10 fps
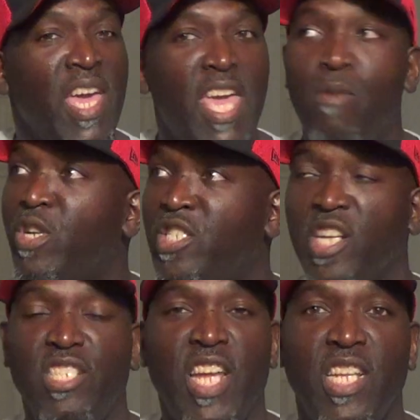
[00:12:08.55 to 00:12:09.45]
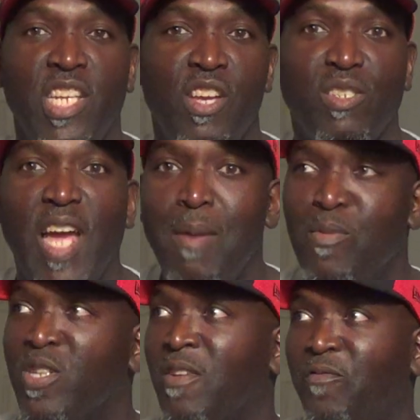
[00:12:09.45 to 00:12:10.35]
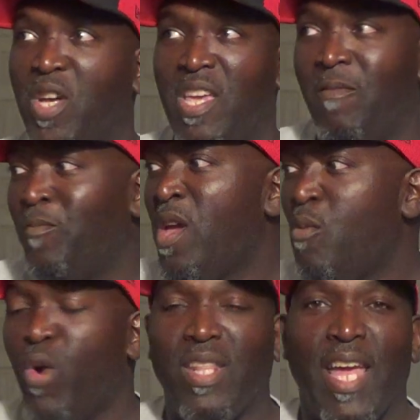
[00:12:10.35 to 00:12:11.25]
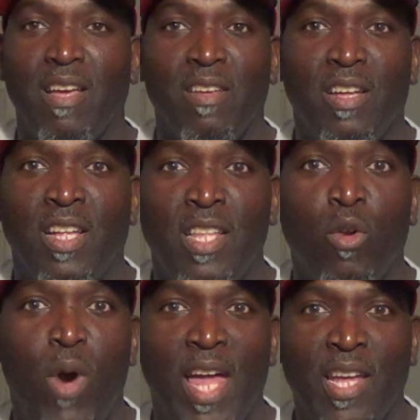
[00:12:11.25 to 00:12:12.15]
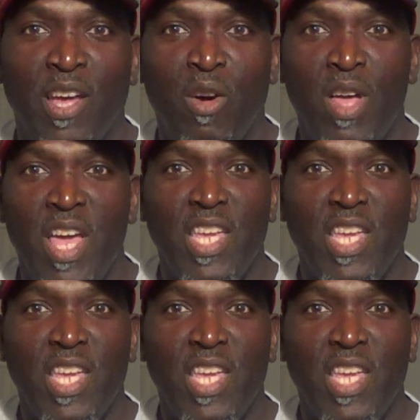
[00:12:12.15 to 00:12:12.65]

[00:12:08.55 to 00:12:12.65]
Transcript: He was just changing your diapers a fucking, what, like a little while ago.